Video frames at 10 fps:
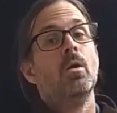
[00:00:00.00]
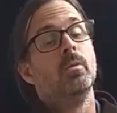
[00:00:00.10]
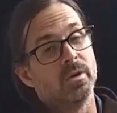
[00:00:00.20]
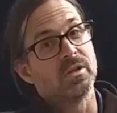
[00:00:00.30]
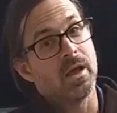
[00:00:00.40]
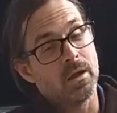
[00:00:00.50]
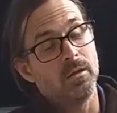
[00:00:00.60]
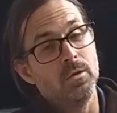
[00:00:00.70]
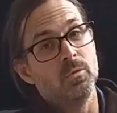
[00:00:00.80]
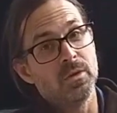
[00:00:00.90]
which I
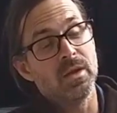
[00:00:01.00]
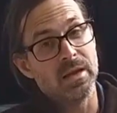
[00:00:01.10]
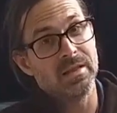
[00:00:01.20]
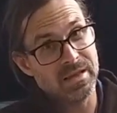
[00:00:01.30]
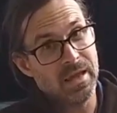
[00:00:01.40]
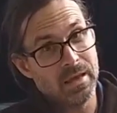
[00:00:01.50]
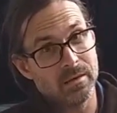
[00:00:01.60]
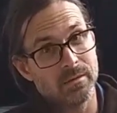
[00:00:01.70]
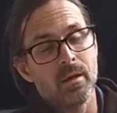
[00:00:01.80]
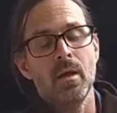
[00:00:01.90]
include in the
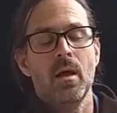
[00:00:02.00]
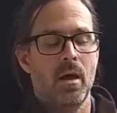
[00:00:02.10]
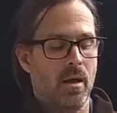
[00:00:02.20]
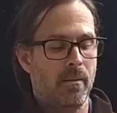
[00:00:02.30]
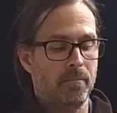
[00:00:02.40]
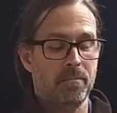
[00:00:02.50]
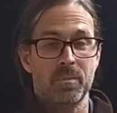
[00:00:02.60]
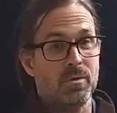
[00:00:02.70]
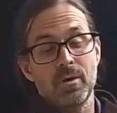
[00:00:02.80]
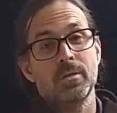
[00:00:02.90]
kit,
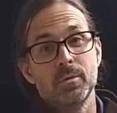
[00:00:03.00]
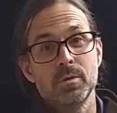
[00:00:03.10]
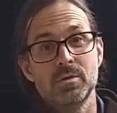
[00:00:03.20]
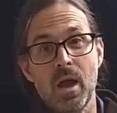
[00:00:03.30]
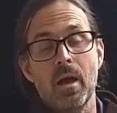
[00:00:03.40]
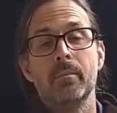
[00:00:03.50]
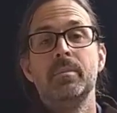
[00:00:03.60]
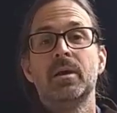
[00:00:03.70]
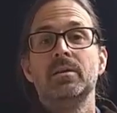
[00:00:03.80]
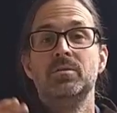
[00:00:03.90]
you're not doing the job,
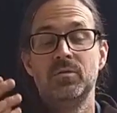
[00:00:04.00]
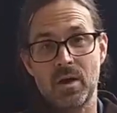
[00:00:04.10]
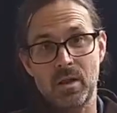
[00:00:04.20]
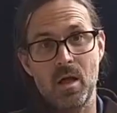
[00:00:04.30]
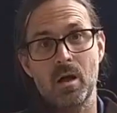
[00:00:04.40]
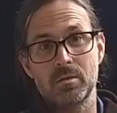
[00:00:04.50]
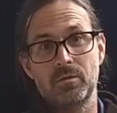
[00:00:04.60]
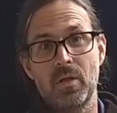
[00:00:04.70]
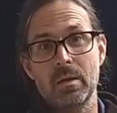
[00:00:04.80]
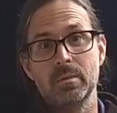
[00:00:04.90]
because you've got to lock the
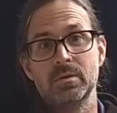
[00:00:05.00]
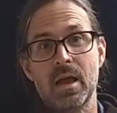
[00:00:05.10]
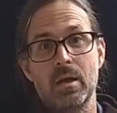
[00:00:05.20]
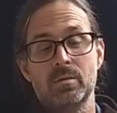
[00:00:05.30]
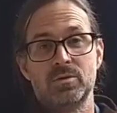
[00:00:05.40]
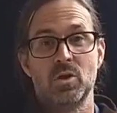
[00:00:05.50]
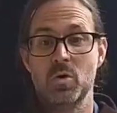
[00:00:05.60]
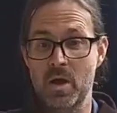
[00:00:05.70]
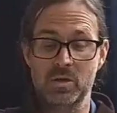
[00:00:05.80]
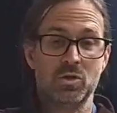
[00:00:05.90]
flywheel down so
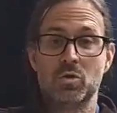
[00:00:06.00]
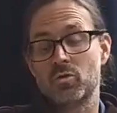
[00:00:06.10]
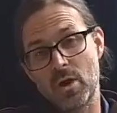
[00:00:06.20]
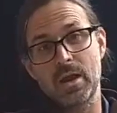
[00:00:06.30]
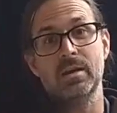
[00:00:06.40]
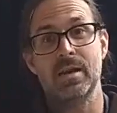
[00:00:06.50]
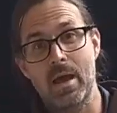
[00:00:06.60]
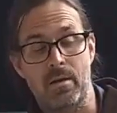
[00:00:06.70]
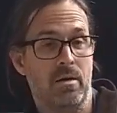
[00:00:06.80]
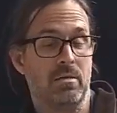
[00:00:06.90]
as you're cranking
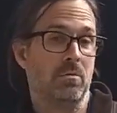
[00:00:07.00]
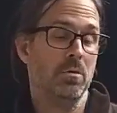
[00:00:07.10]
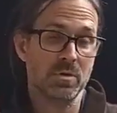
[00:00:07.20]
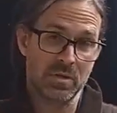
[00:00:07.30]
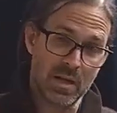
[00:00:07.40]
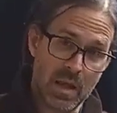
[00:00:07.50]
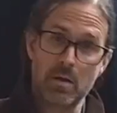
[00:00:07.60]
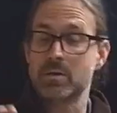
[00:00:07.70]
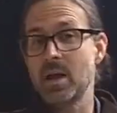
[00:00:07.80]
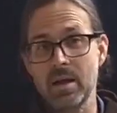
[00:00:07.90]
down on it, you're loosening
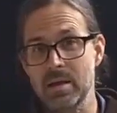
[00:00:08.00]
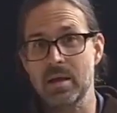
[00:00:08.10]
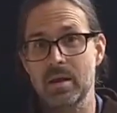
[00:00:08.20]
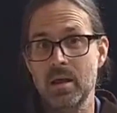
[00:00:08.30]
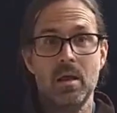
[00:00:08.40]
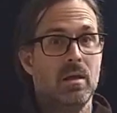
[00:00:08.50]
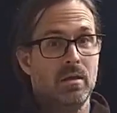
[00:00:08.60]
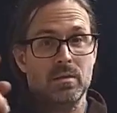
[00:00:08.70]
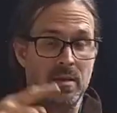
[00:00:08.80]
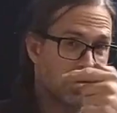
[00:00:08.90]
it or tightening it,
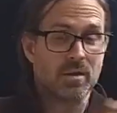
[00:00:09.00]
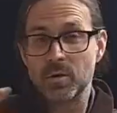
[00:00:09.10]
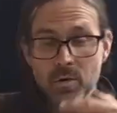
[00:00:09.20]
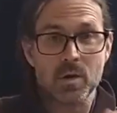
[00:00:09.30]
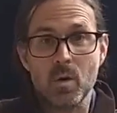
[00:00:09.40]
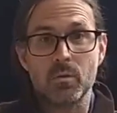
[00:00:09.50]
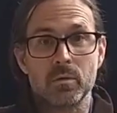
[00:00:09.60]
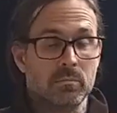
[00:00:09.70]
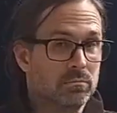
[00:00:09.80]
it's not turning over,